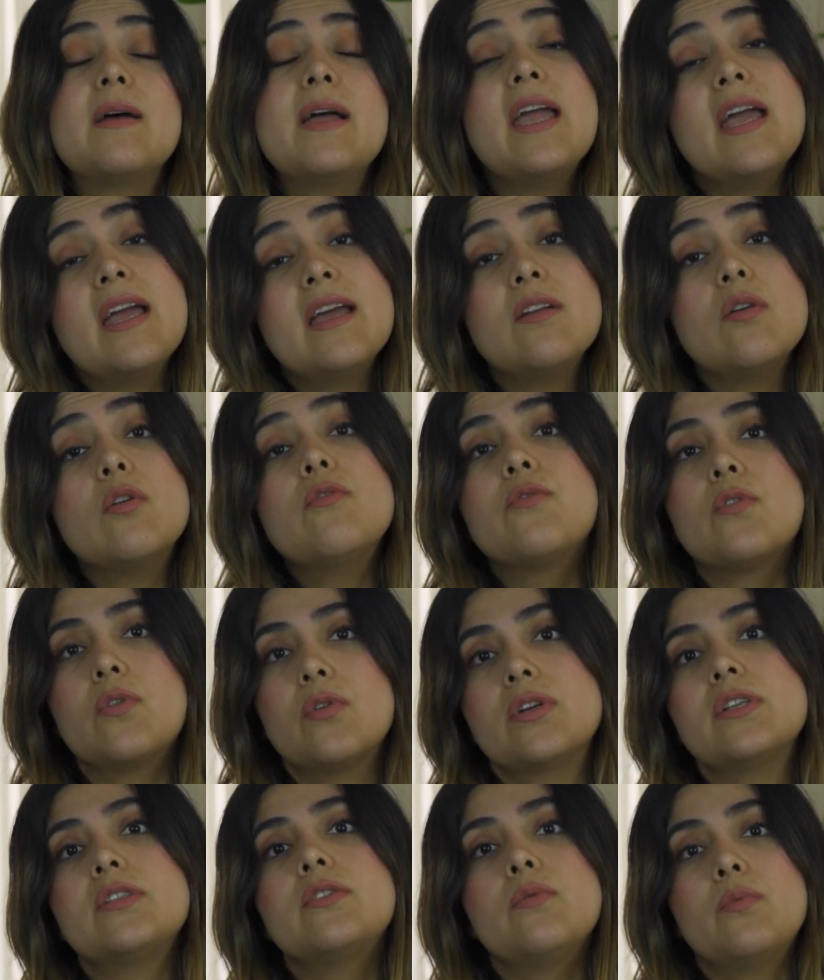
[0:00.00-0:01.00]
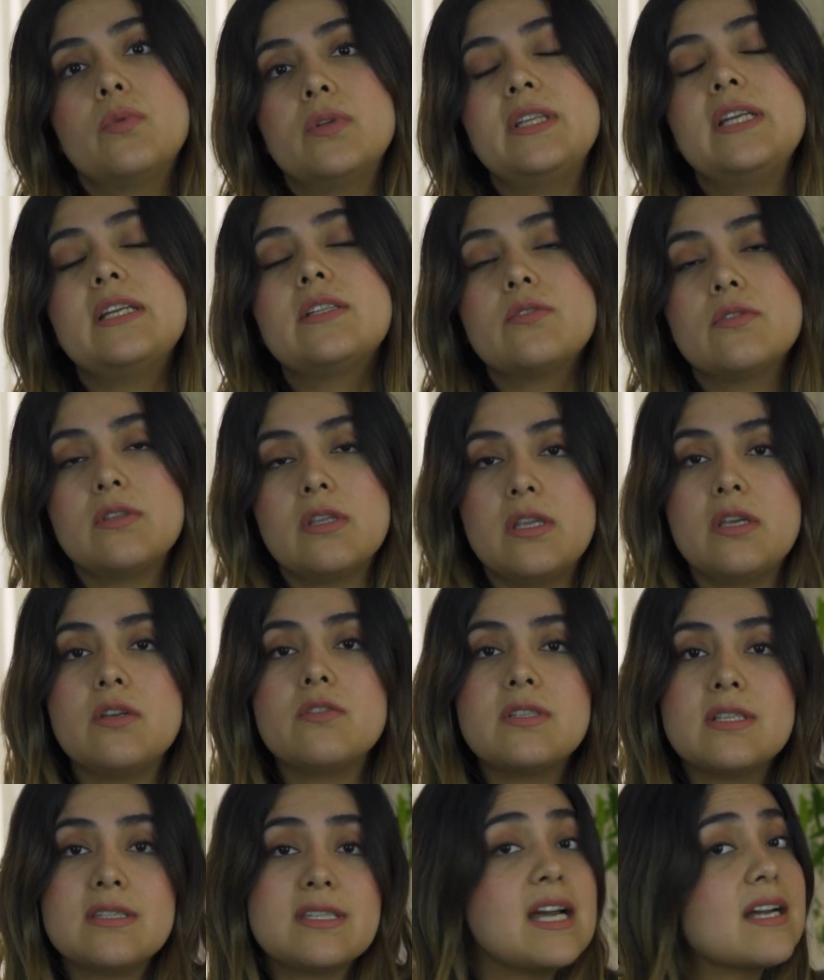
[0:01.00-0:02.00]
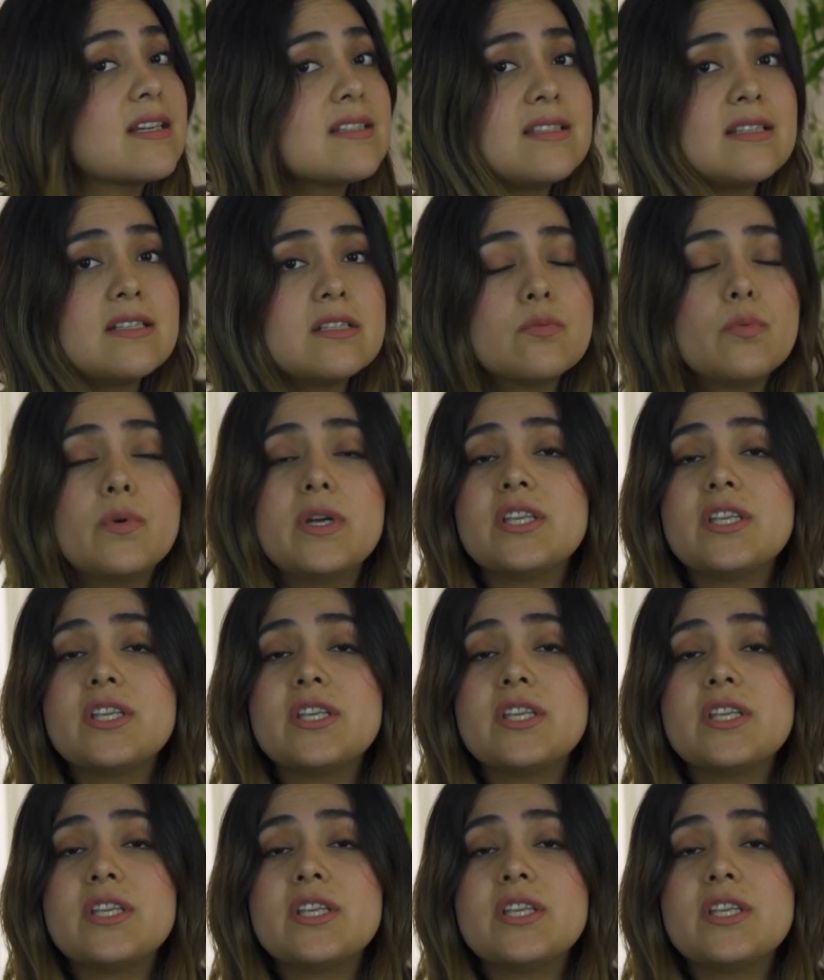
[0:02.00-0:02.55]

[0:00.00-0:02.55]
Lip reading: And of course, you will need to deduce the taxes,